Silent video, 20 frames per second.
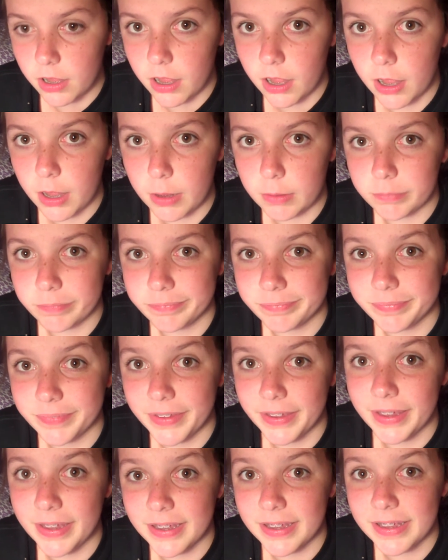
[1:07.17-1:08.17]

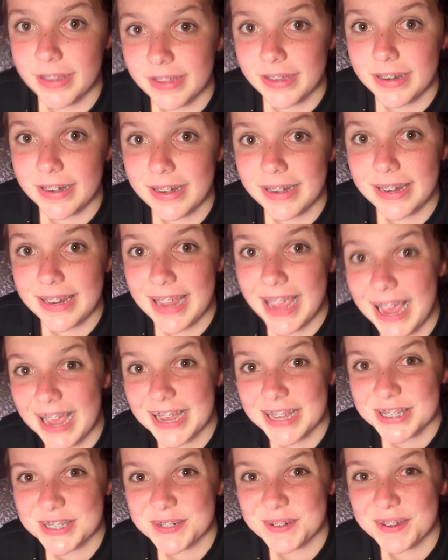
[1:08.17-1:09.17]
And
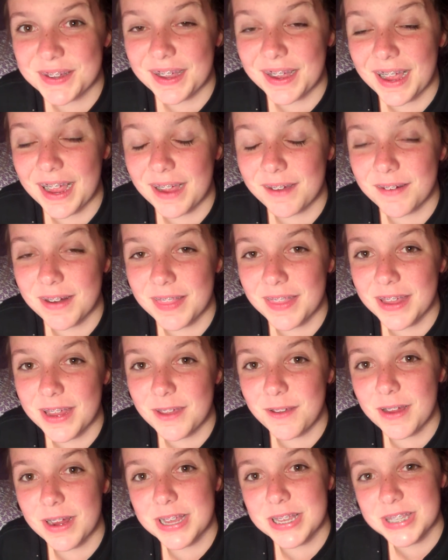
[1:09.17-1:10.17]
yeah, so I want to
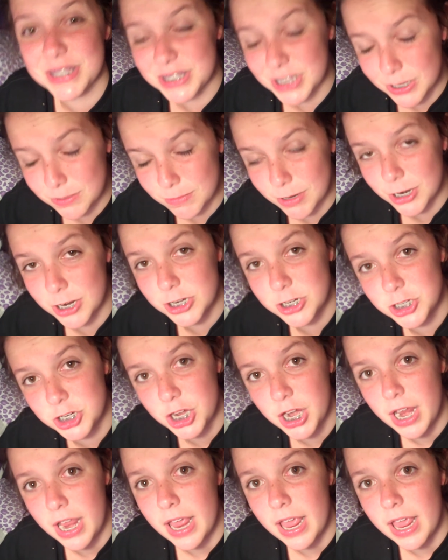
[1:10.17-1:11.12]
thank you guys so much,